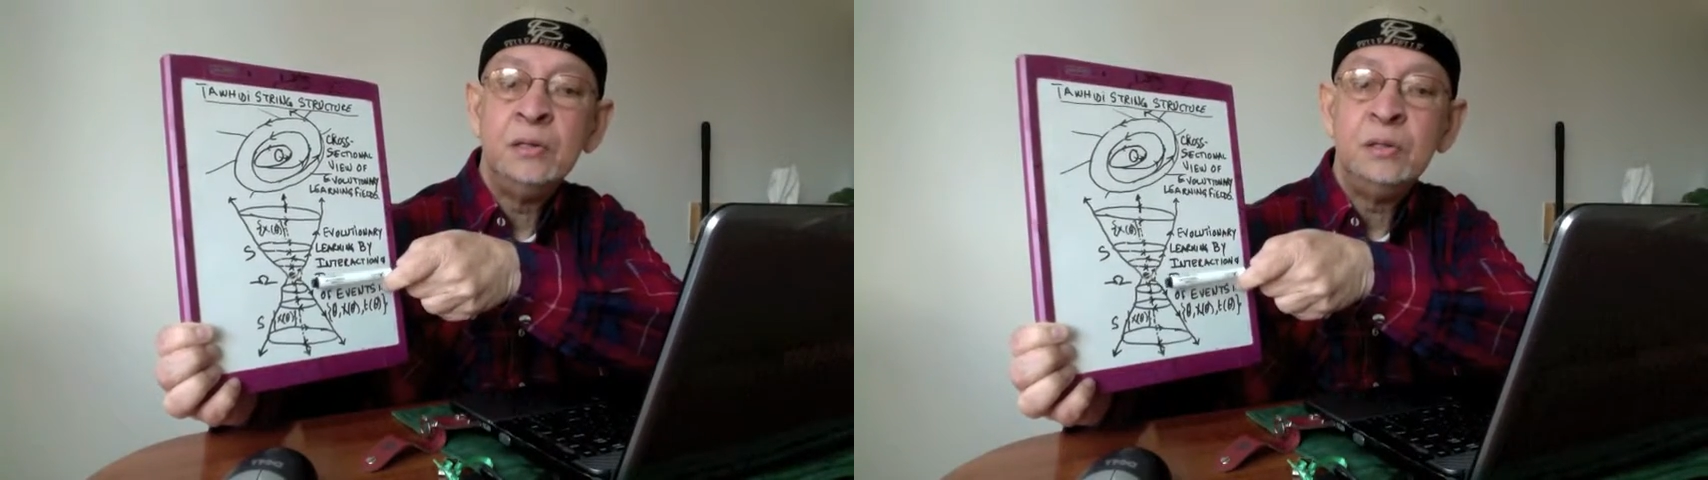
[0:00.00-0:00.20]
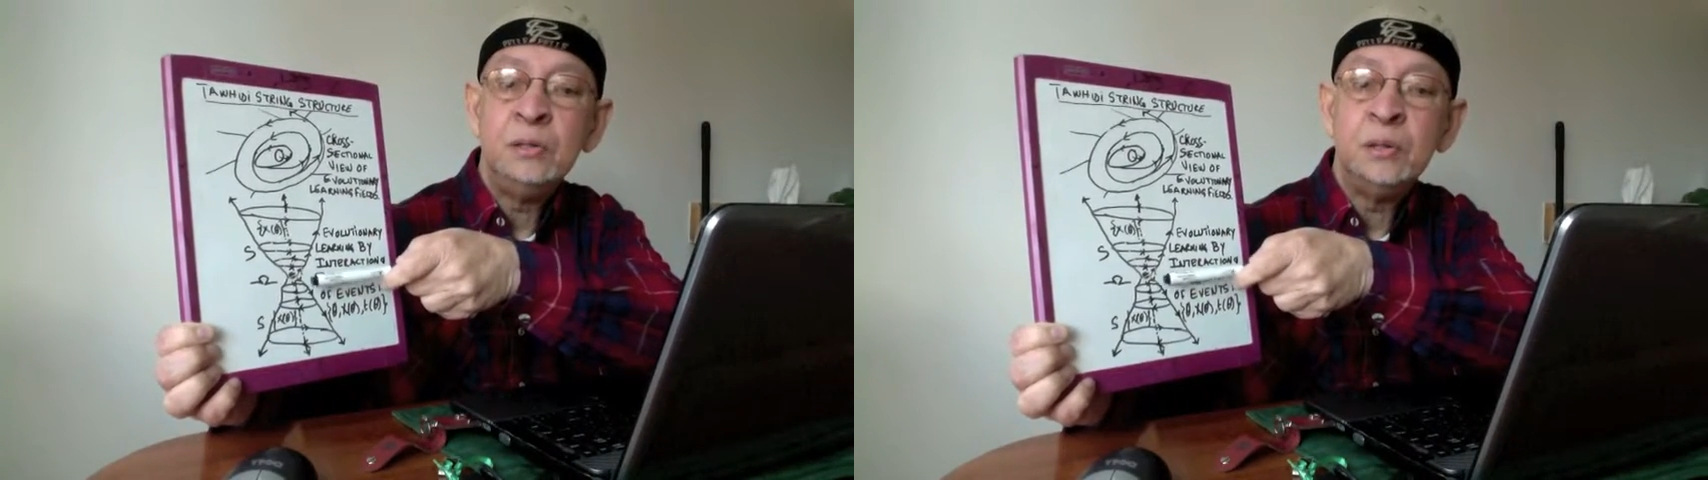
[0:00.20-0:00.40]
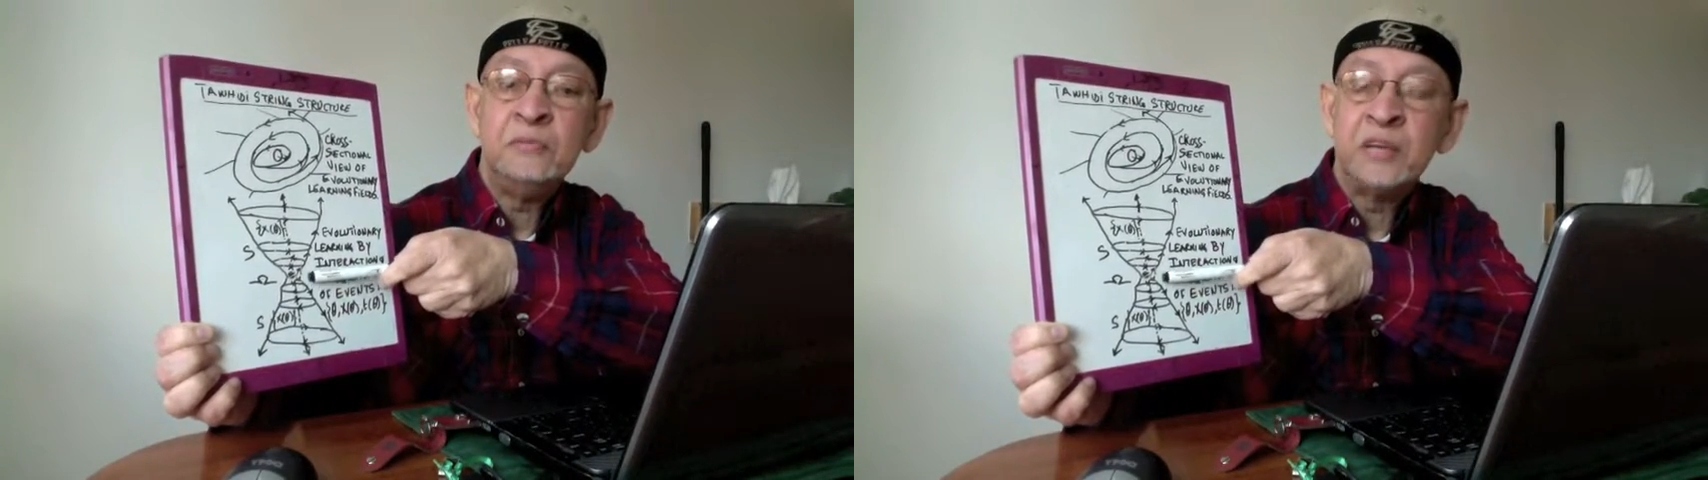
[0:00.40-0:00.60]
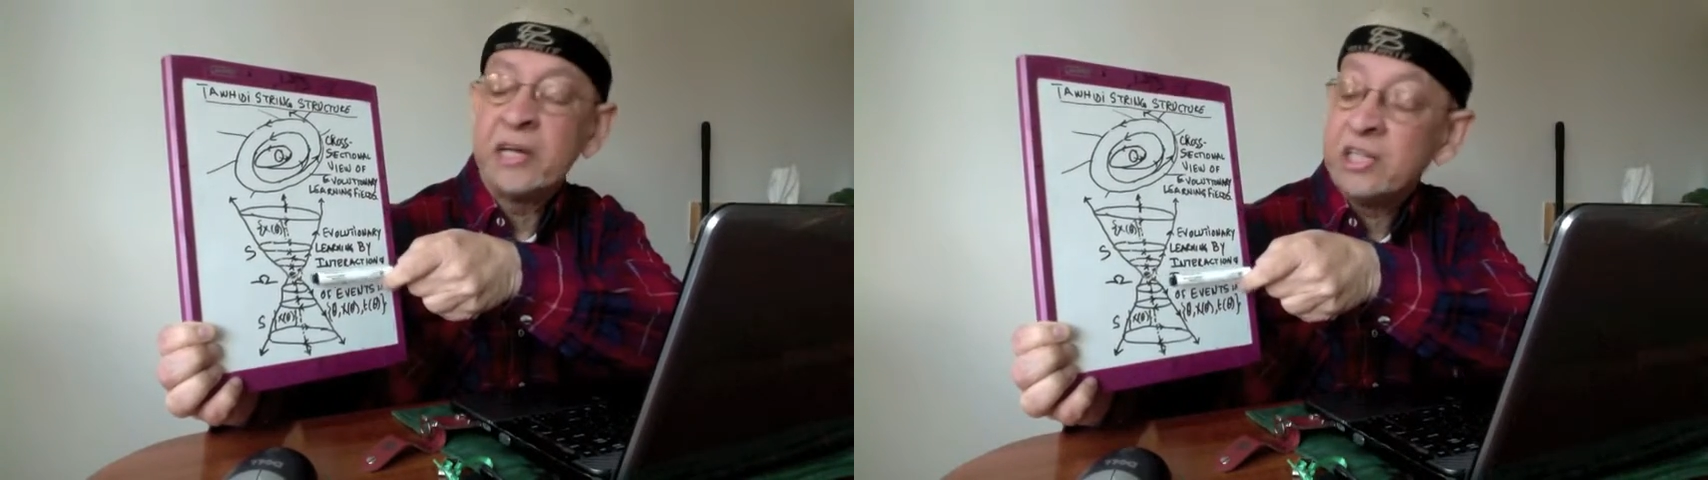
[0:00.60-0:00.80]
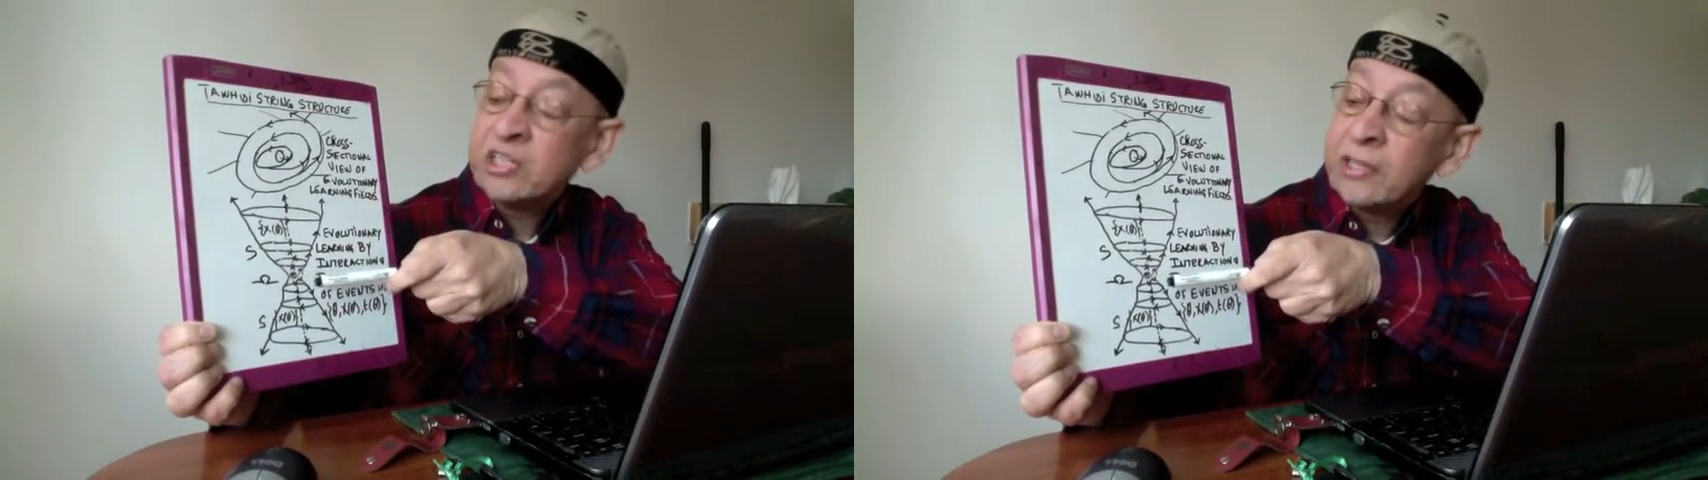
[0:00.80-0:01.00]

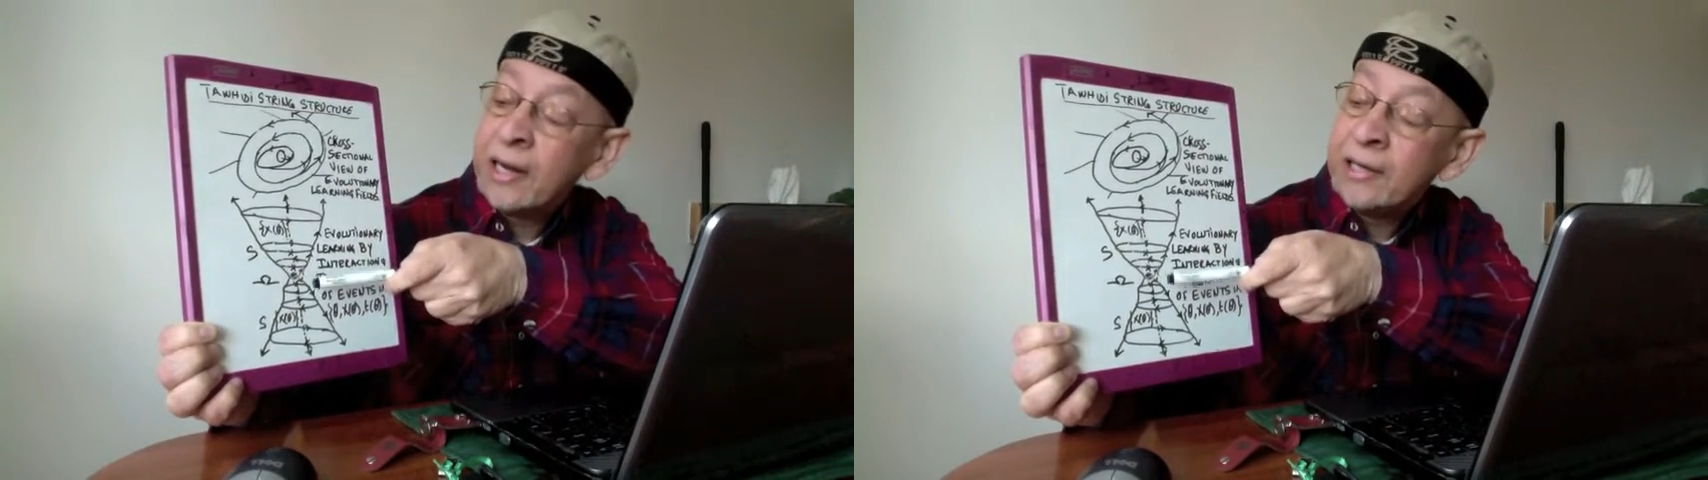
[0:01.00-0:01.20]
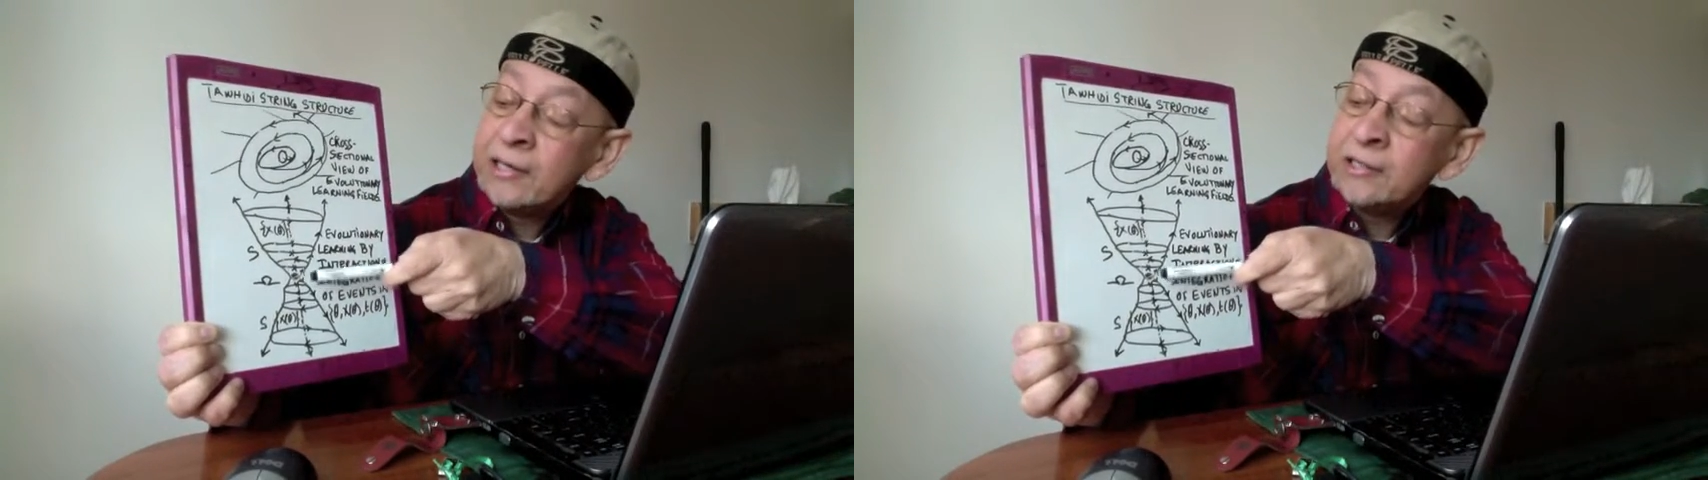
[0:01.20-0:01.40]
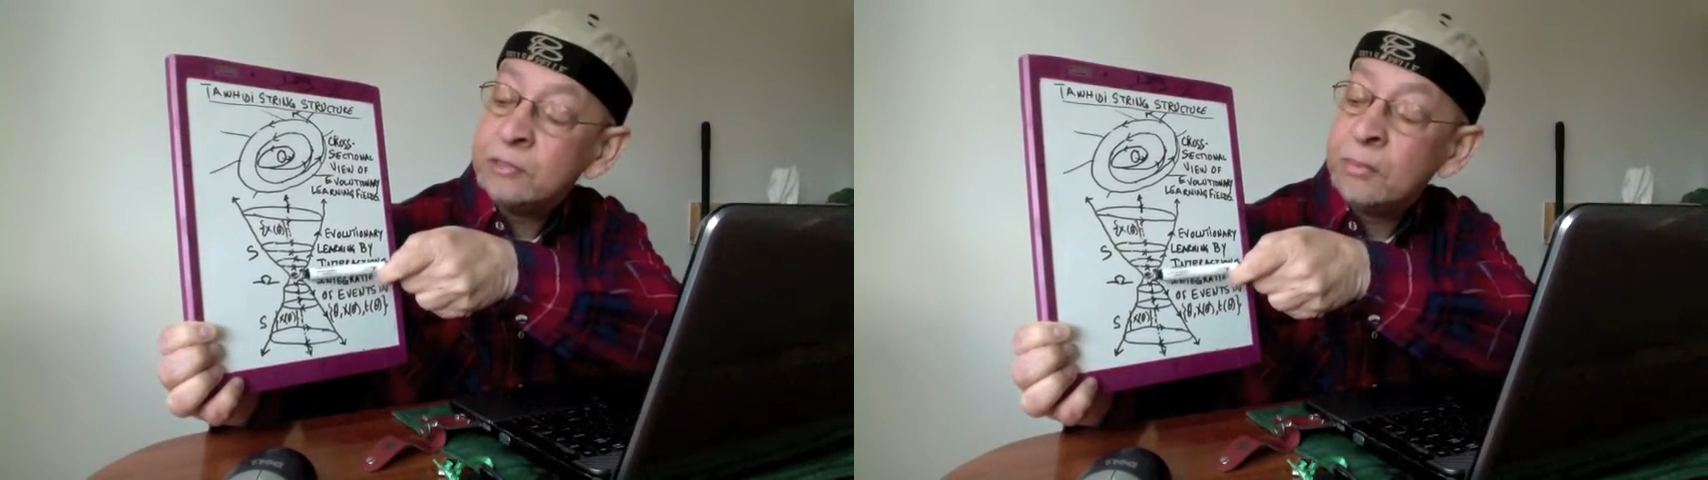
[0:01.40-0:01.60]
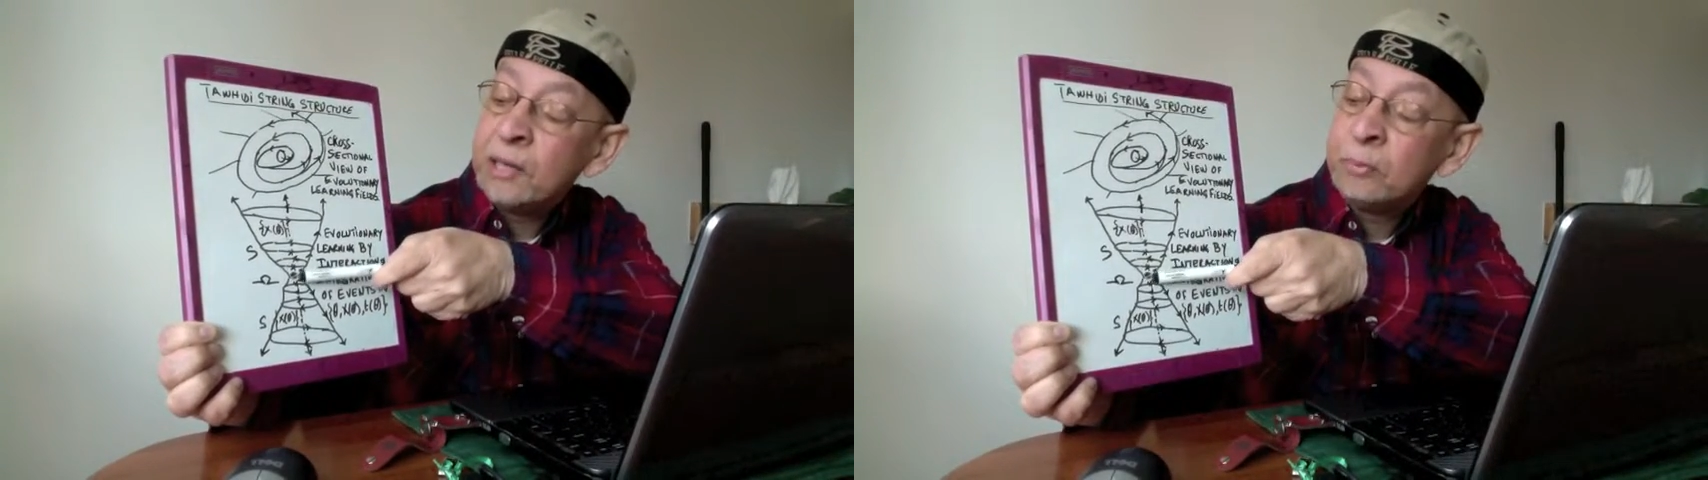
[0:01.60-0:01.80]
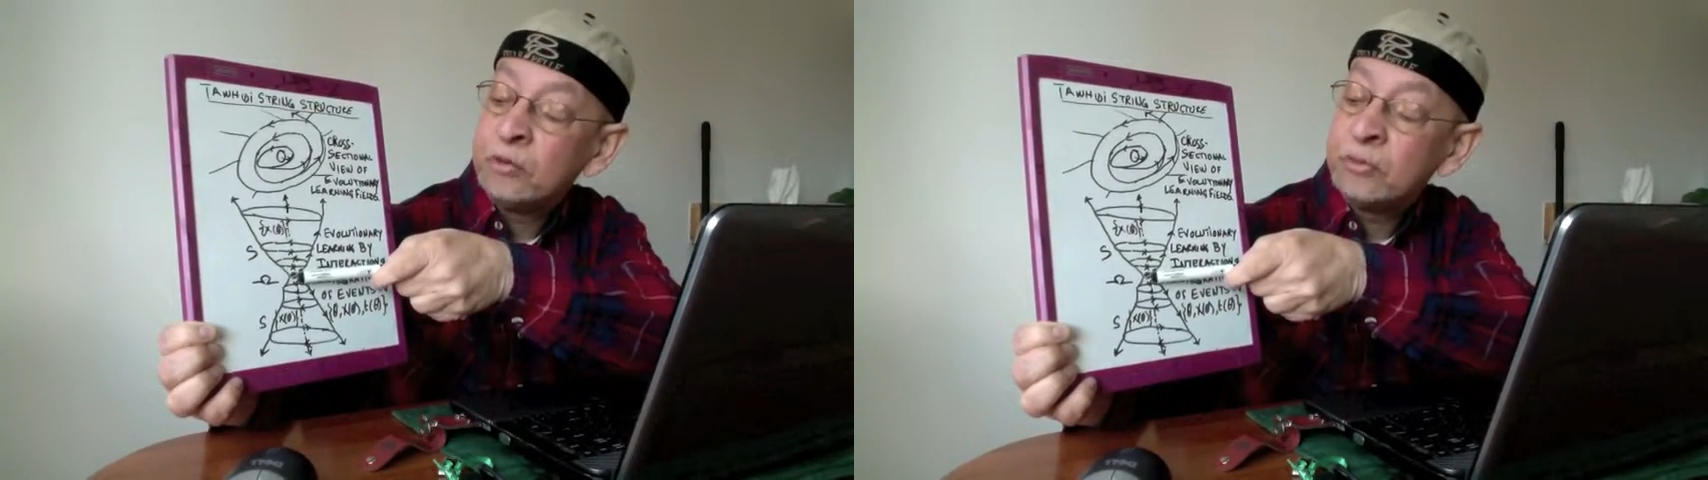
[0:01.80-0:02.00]
unification, and it is
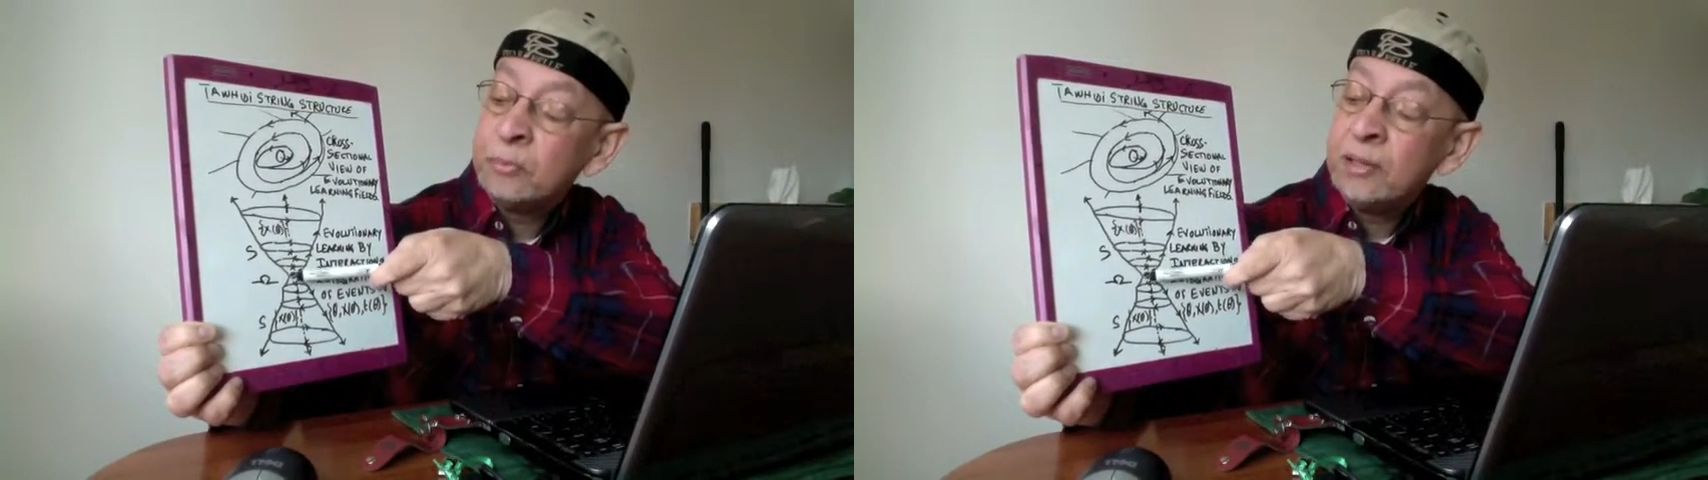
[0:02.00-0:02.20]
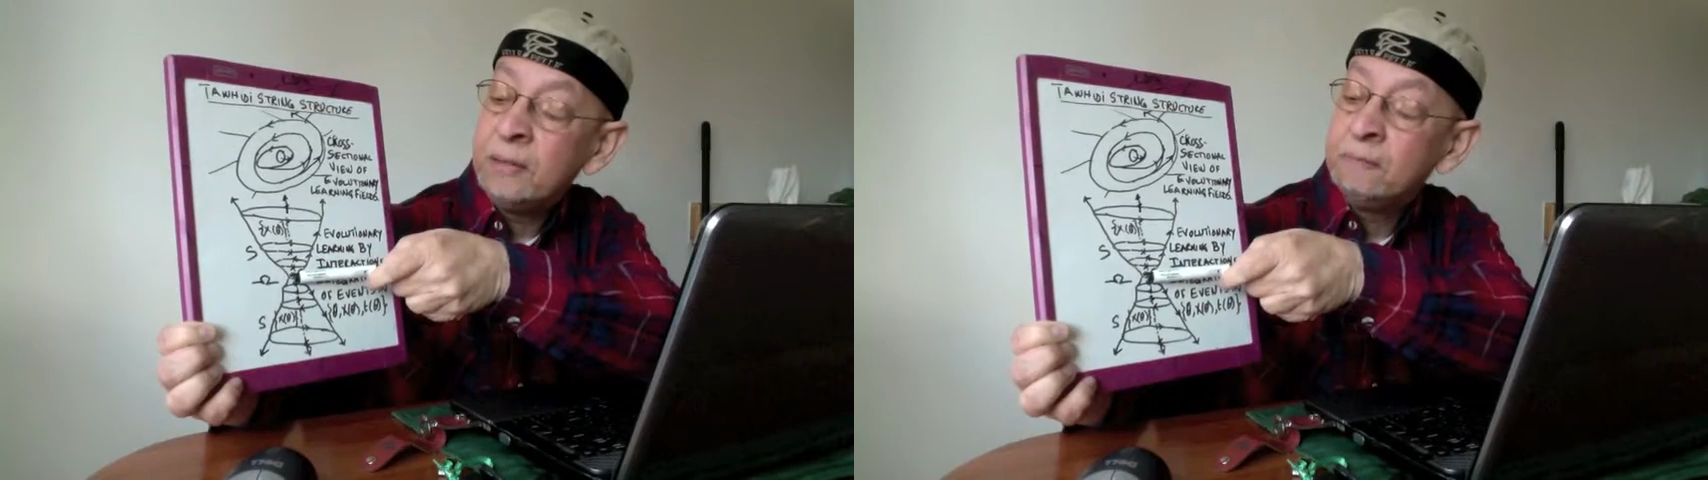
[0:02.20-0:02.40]
made possible